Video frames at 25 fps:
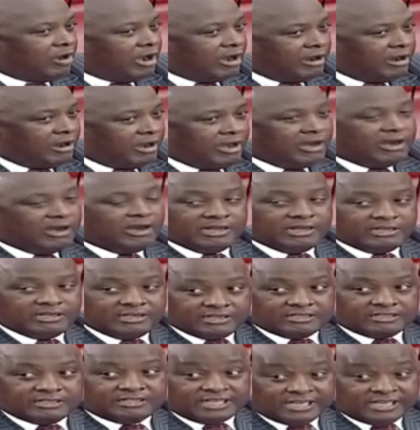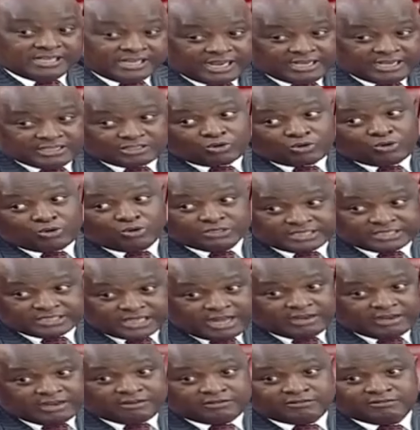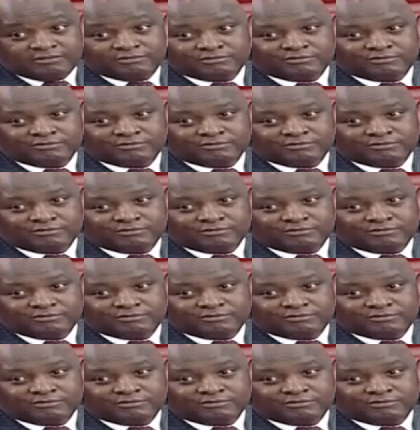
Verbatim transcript: a, uh, a, a, serious concern.